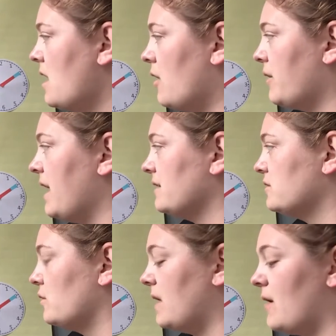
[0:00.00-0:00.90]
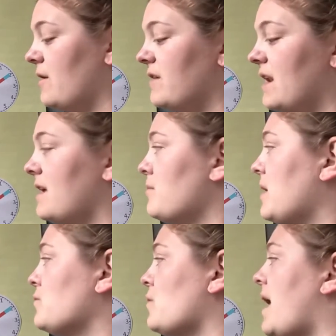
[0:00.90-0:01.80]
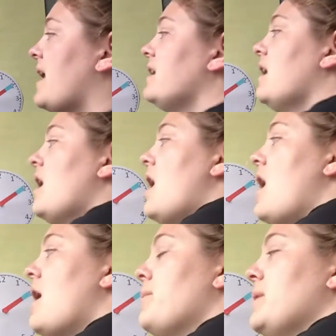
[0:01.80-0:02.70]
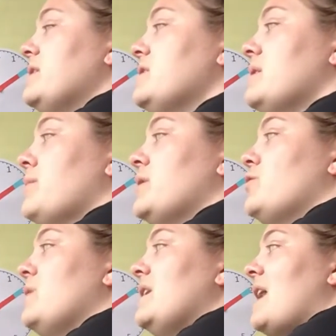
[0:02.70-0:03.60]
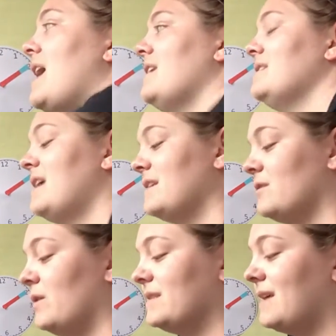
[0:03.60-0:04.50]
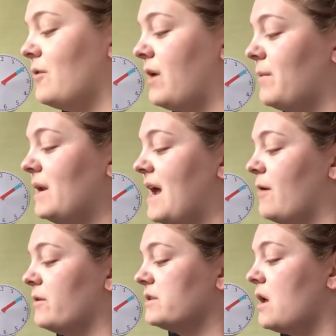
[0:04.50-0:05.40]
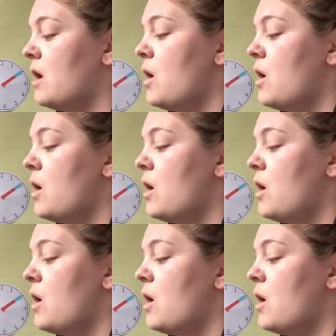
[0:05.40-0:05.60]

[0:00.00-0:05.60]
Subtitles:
Okay, so now I've got to get my red up between 9 and 10. So let's count how many hours.